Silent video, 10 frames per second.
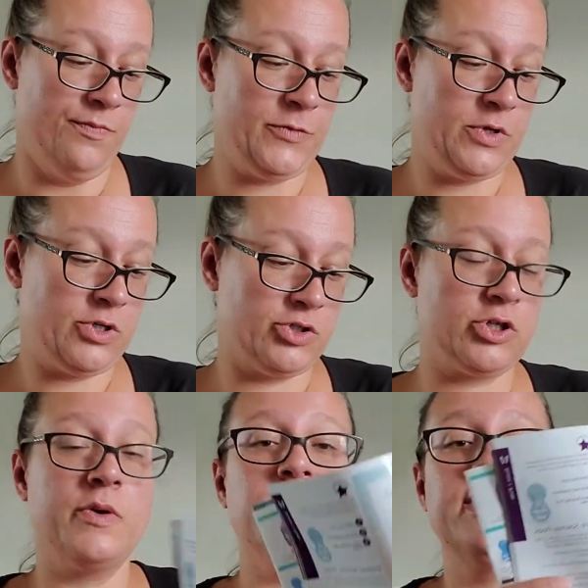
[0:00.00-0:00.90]
They're
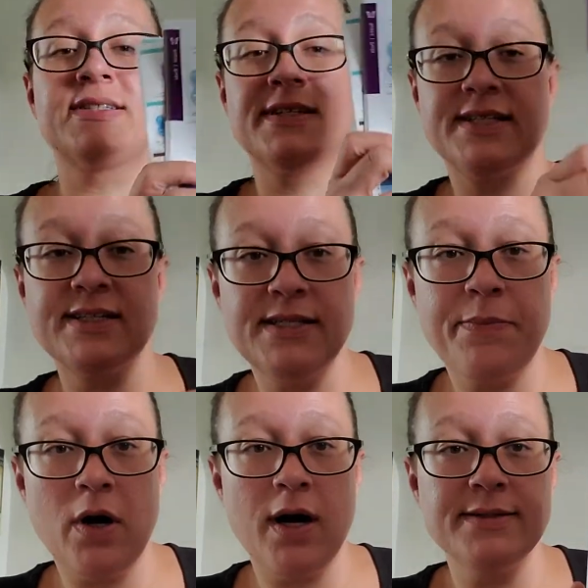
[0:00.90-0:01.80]
showing a list of Scentsy
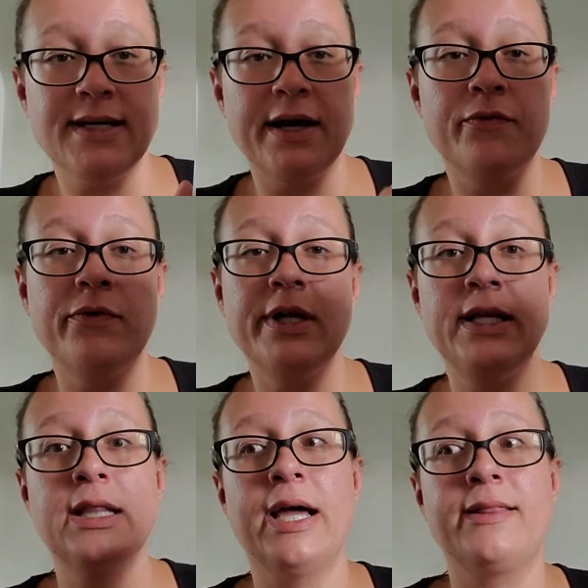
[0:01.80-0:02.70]
pods. I
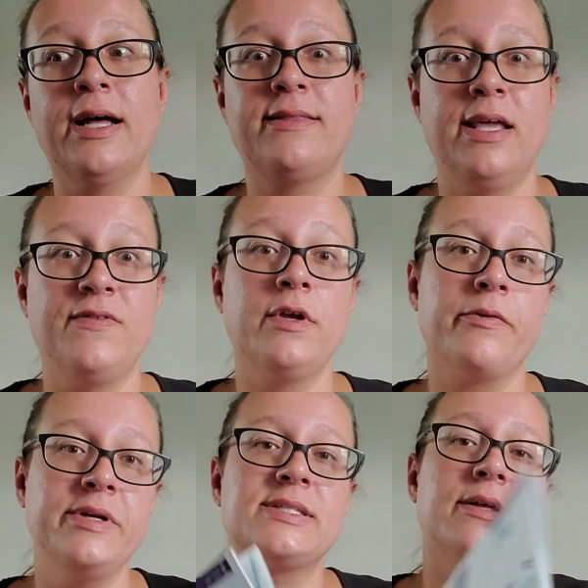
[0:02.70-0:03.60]
really like that they've
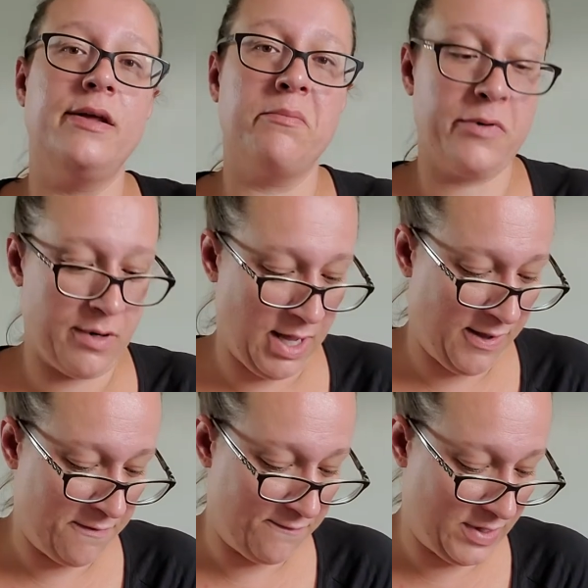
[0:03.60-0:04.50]
increased the number
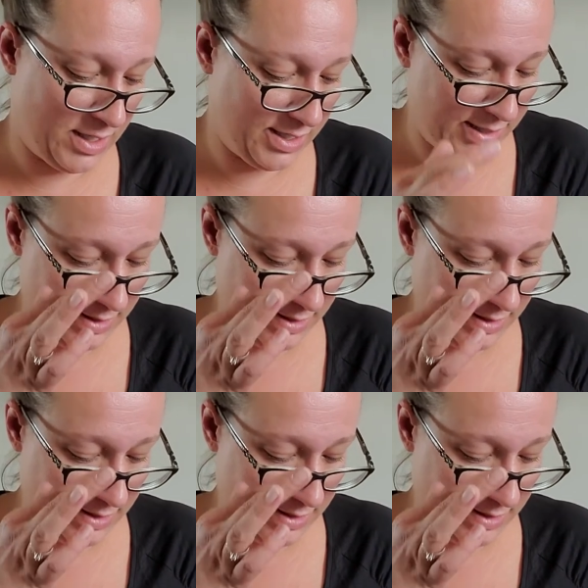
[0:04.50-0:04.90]
of